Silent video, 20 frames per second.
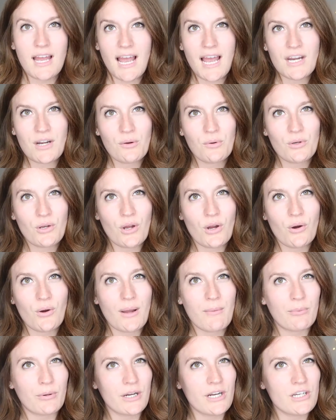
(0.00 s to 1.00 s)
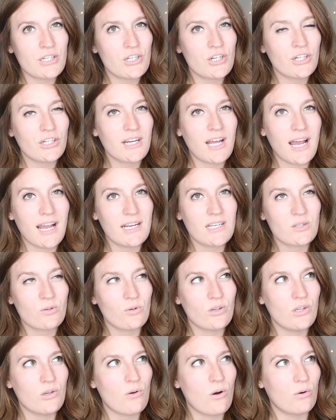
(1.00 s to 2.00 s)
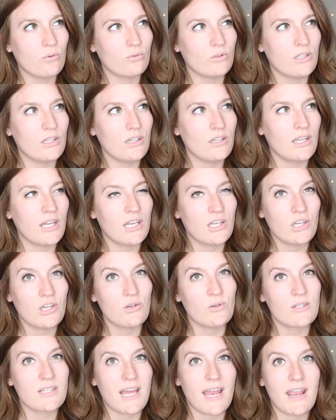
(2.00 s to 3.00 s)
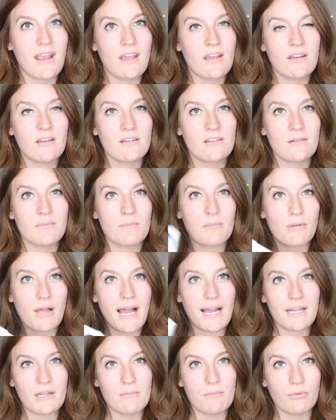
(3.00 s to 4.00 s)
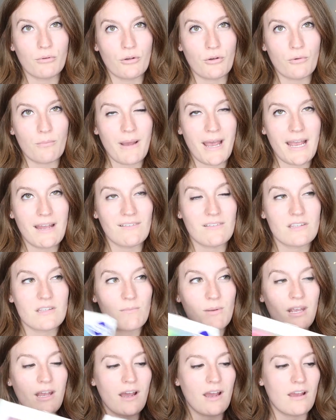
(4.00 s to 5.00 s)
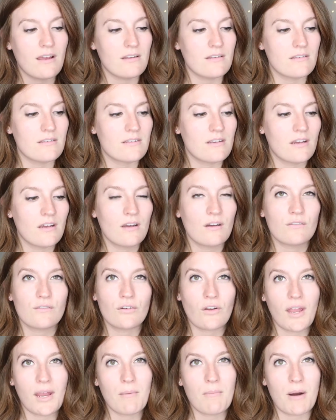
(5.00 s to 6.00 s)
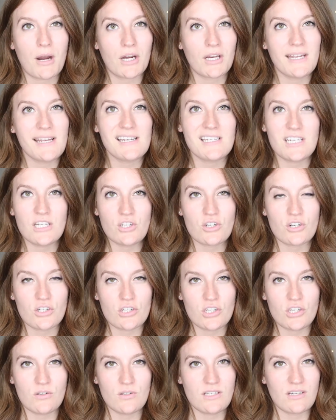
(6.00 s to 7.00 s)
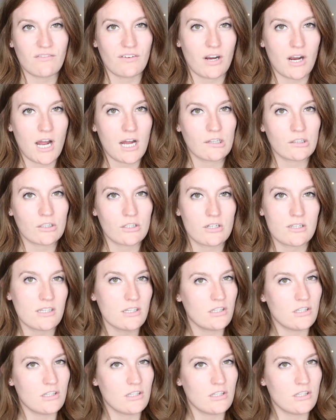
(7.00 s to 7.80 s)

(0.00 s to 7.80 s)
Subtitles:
I don't know, I'm pretty sure in high school you only can use black and blue pens because for marking, teachers use different colors